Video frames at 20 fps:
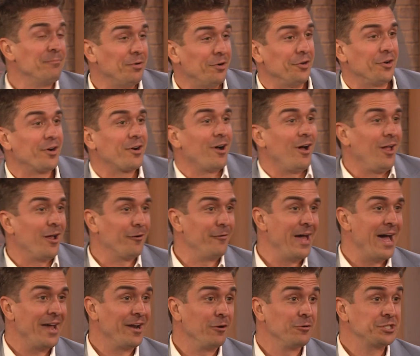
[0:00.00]
in Boulder,
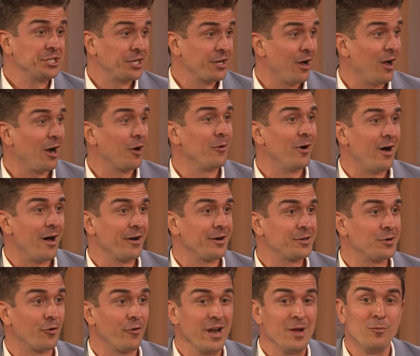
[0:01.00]
Colorado, Chautauqua
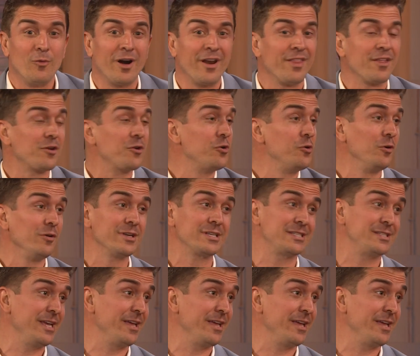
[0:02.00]
Auditorium, one of the coolest